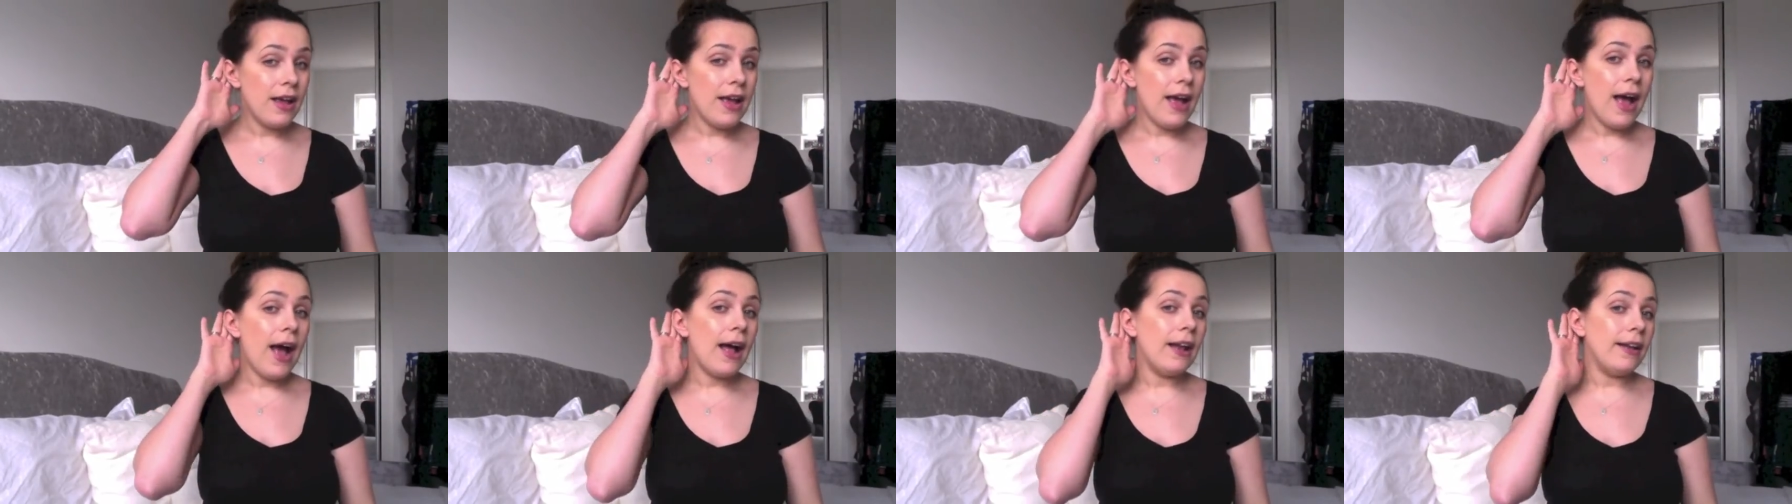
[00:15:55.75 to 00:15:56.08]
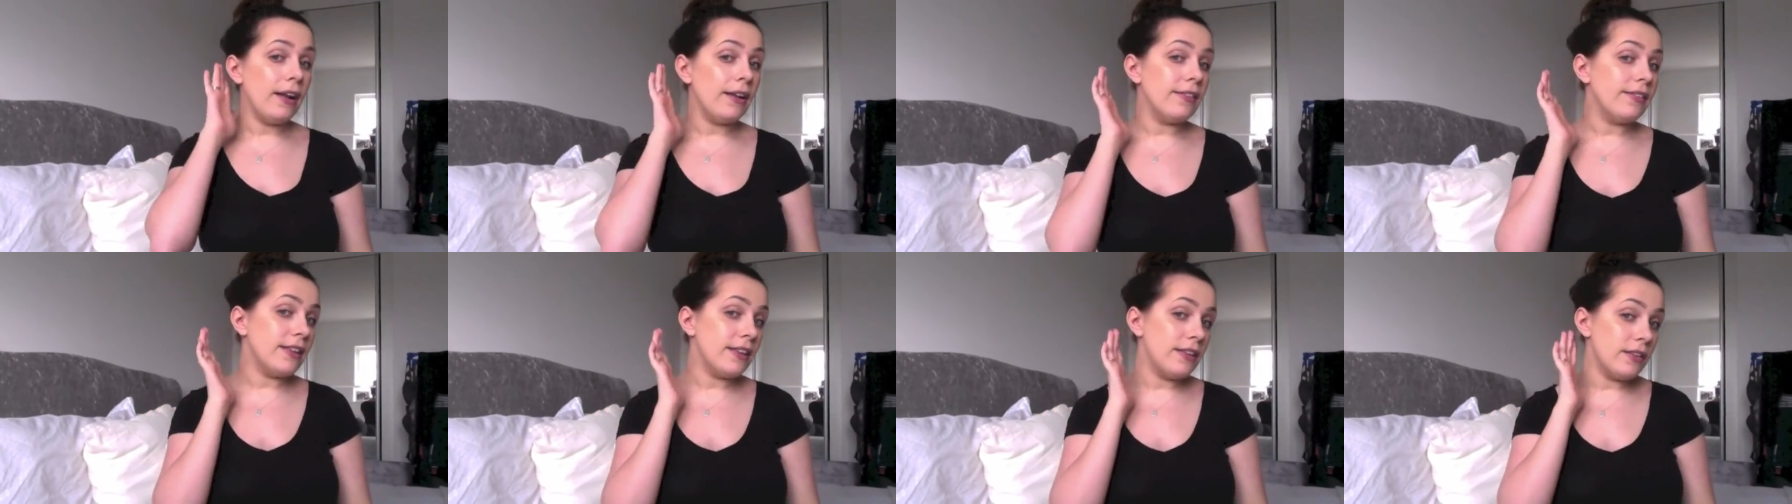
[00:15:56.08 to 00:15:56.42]
and
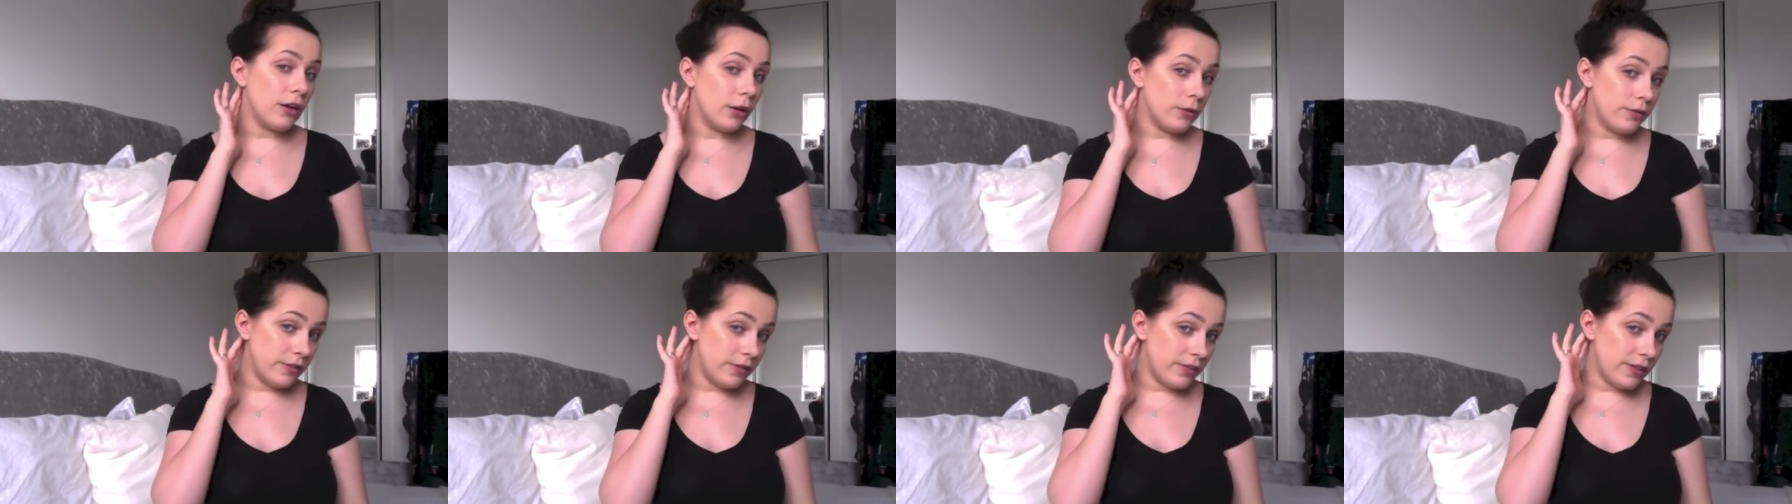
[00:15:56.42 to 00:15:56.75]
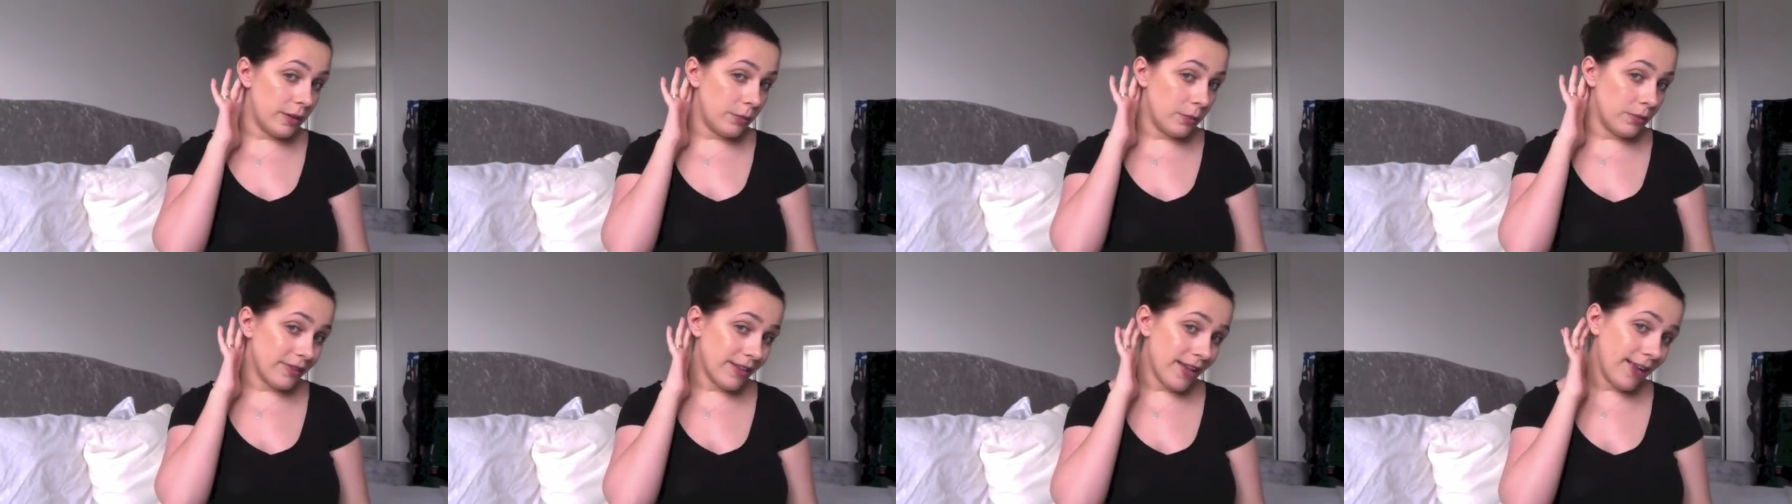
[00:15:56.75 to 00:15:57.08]
I did notice
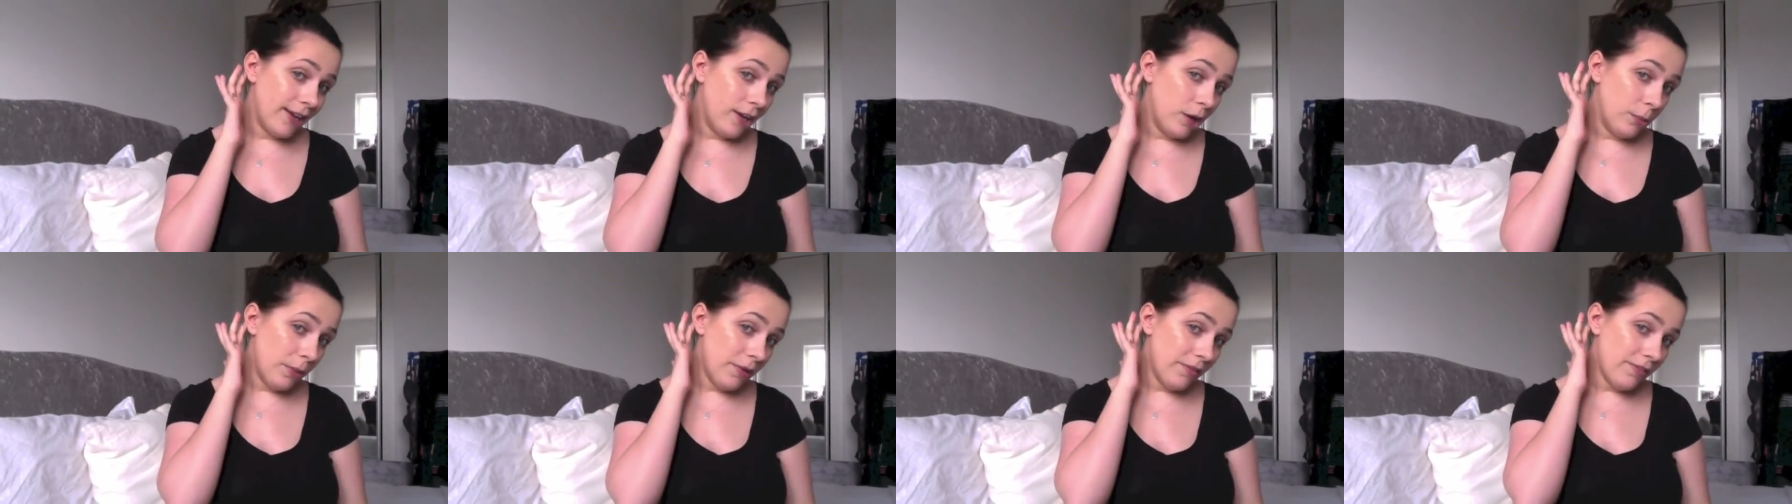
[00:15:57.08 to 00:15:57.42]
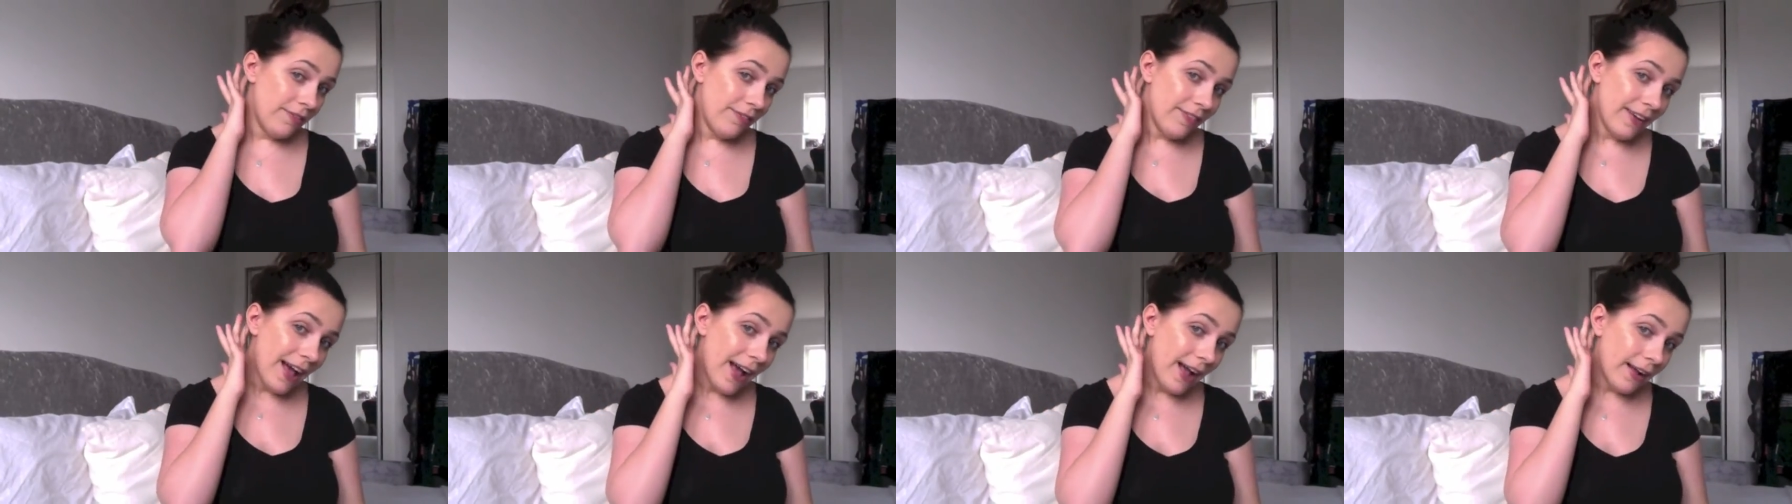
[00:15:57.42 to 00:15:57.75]
he was getting a little bit
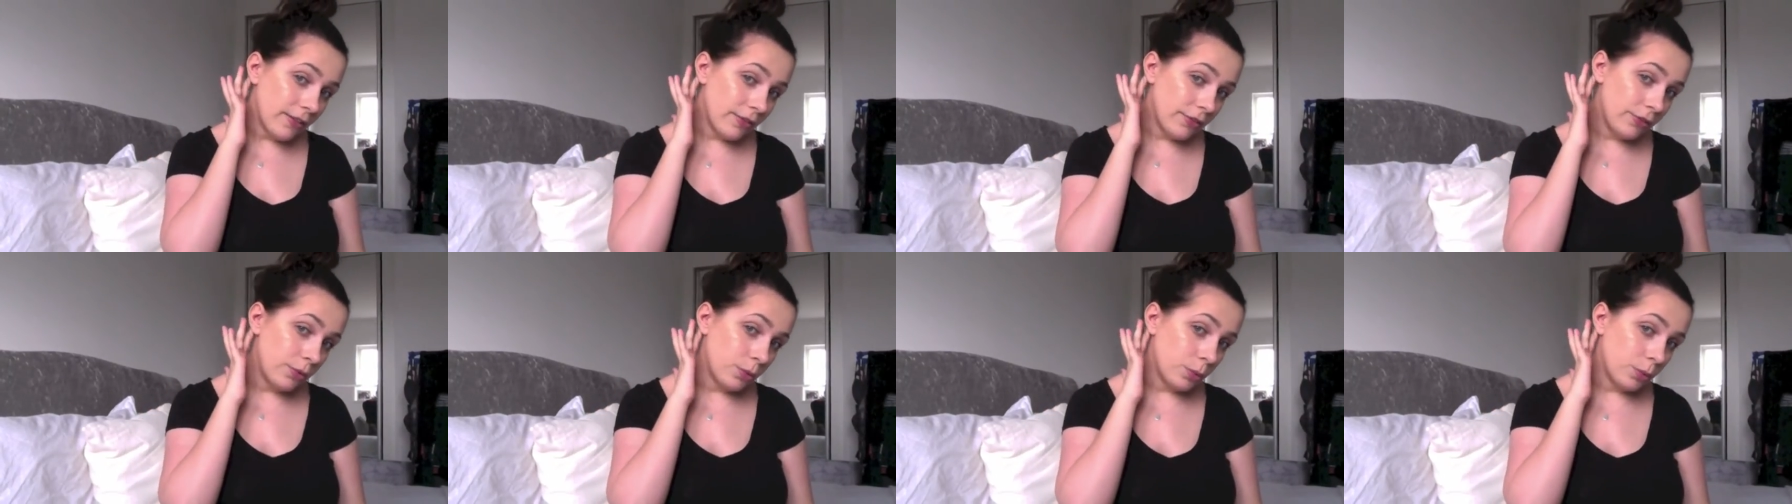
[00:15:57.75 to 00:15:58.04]
flat